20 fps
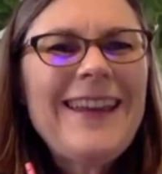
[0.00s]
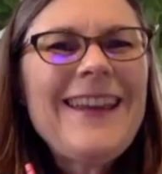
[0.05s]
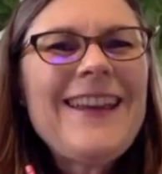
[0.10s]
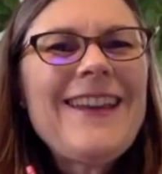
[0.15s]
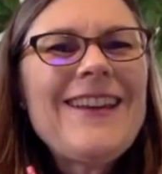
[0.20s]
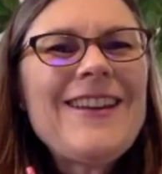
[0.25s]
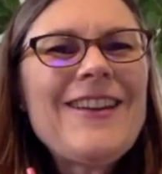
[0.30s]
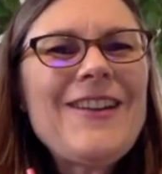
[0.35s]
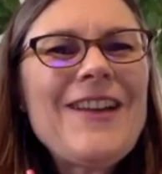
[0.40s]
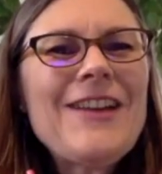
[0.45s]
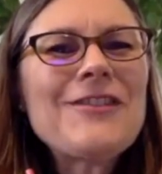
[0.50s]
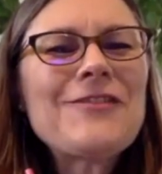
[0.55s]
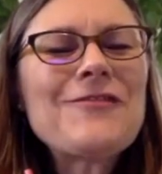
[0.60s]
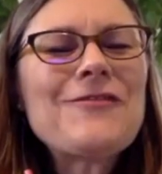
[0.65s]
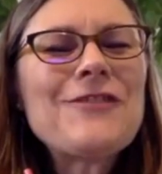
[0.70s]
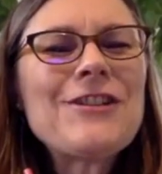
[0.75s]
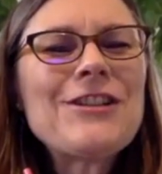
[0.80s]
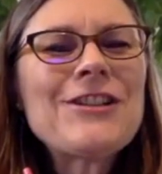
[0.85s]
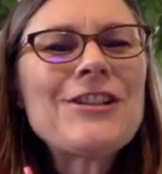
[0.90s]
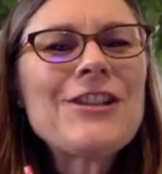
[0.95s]
You know, it's
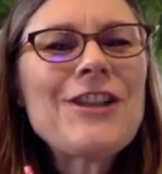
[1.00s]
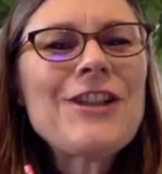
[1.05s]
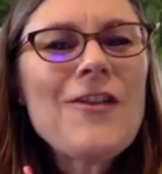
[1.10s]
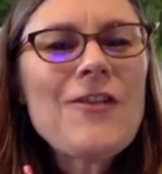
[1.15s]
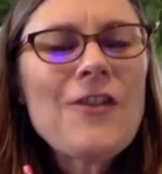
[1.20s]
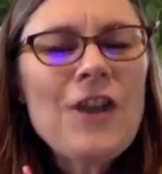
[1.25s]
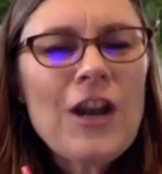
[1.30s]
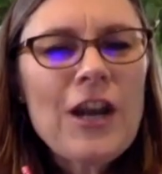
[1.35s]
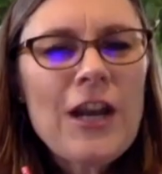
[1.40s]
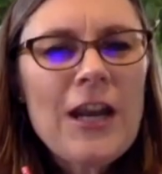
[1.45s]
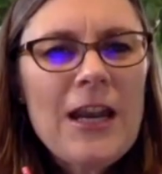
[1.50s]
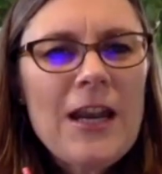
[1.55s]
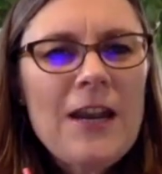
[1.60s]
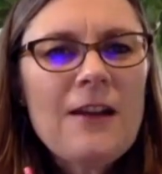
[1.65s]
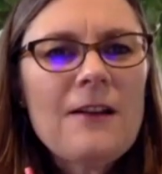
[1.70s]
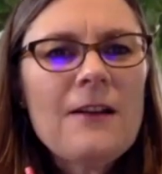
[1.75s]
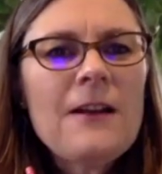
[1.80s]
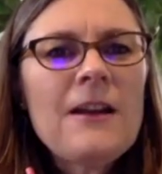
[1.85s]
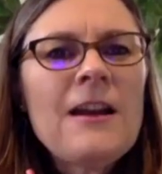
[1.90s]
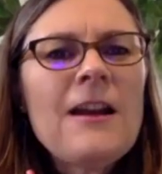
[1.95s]
so
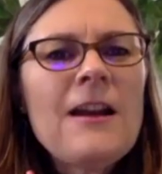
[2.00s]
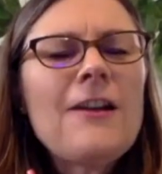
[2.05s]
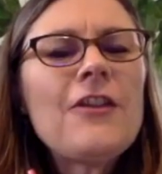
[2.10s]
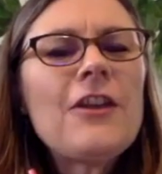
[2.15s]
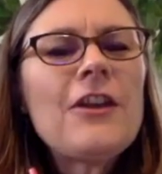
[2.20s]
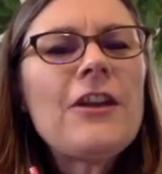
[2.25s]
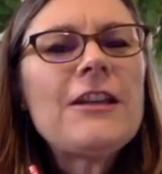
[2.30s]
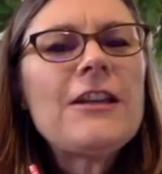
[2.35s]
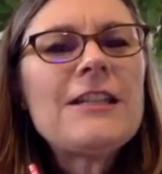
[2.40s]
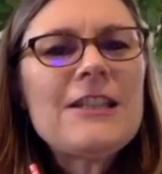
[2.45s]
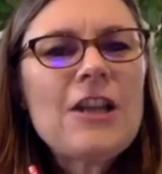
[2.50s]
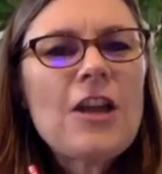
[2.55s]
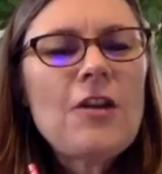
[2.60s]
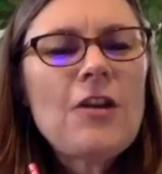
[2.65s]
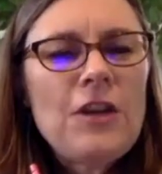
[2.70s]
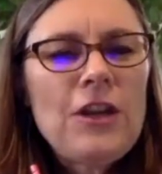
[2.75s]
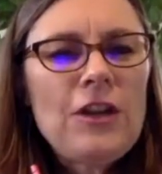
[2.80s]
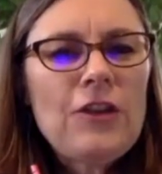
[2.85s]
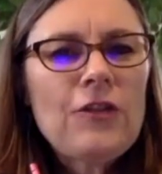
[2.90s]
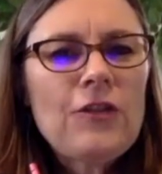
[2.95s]
clear that it is
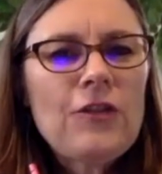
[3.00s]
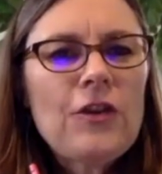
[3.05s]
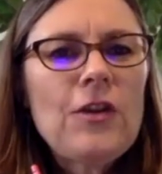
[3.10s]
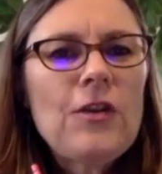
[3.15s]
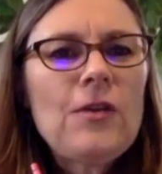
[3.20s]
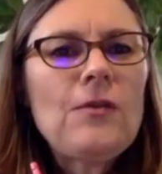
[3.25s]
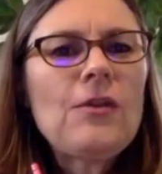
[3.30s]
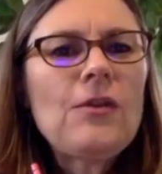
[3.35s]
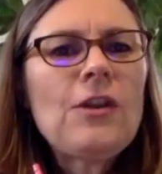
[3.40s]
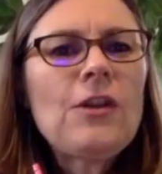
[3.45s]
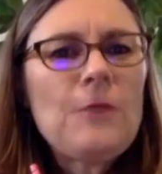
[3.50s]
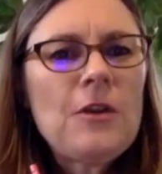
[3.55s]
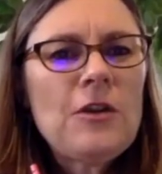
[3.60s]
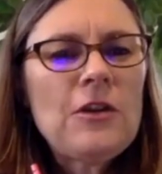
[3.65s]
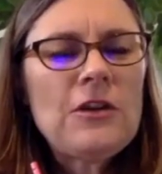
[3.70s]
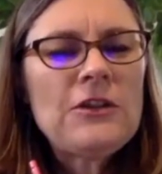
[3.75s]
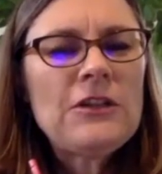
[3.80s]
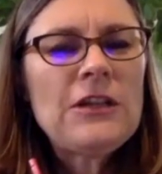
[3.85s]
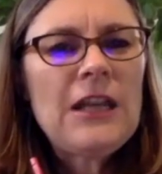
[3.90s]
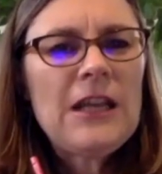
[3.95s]
only through
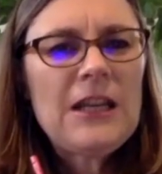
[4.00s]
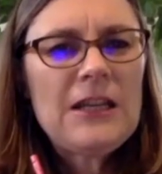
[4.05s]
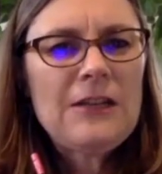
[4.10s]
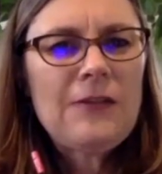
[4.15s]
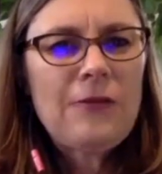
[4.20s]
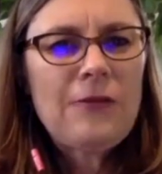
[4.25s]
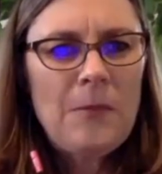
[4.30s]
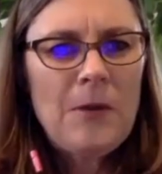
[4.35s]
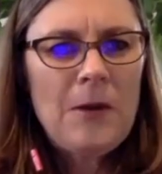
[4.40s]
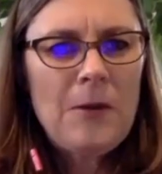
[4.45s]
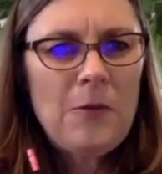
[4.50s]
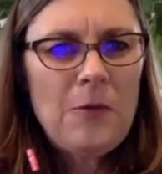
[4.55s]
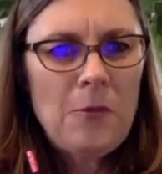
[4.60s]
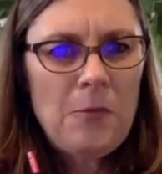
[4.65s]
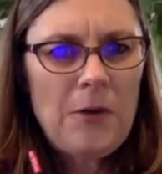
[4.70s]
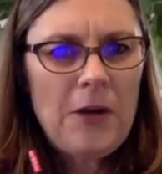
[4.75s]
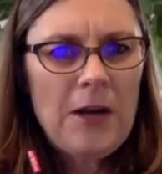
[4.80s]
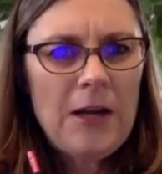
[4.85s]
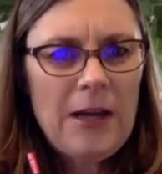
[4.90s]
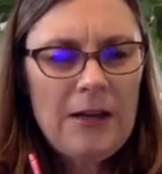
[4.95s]
community and different people
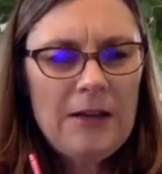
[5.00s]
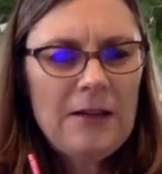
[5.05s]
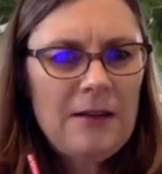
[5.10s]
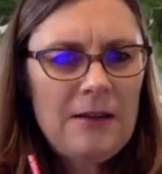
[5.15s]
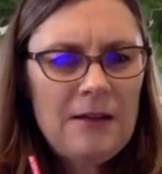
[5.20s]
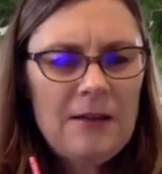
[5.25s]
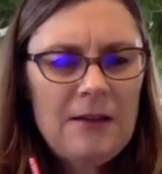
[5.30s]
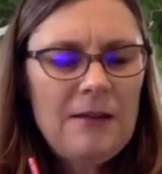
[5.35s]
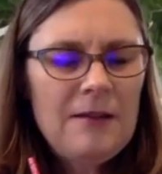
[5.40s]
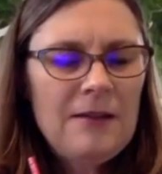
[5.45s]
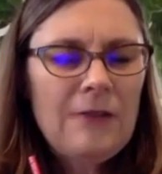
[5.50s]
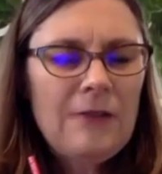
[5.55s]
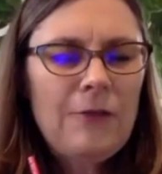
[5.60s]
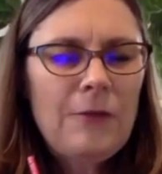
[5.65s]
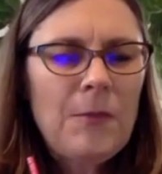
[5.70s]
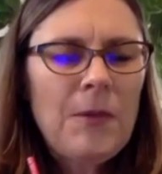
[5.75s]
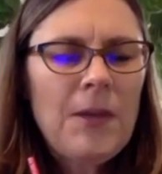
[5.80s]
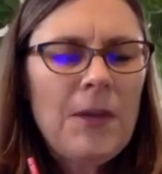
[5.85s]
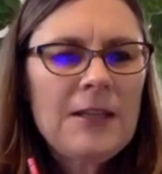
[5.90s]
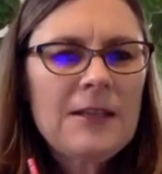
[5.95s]
bringing
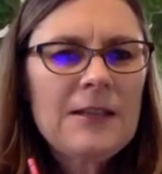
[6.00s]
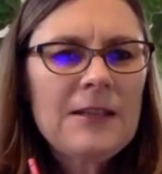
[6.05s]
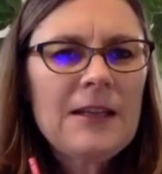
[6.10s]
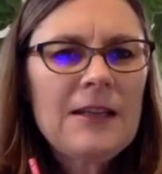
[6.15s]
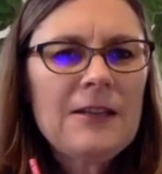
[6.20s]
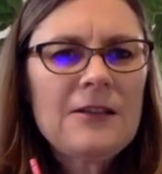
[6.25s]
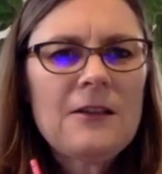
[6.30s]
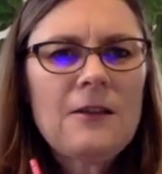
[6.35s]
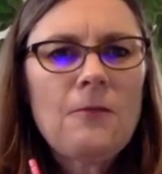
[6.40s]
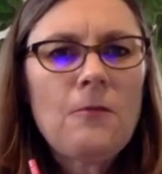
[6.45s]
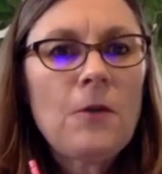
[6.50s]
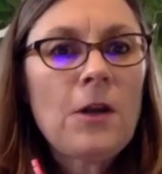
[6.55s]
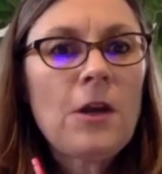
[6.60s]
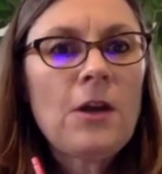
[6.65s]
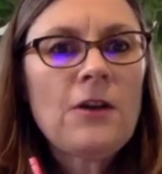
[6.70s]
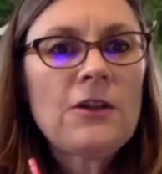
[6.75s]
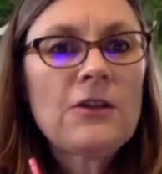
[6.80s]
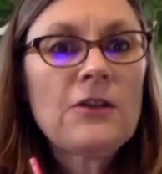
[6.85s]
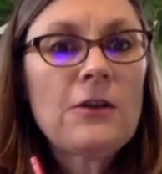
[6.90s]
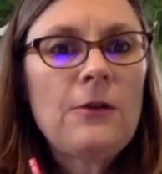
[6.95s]
different pieces that we're
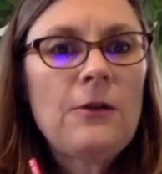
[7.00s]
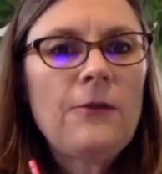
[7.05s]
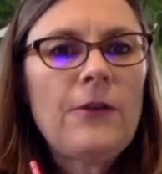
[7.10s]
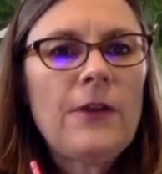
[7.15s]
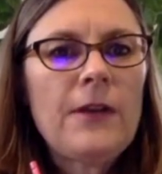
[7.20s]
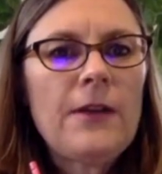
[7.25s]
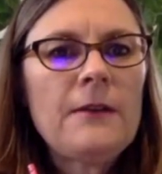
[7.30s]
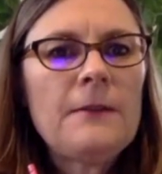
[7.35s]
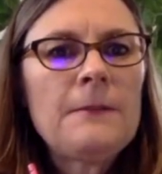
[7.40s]
going to solve it.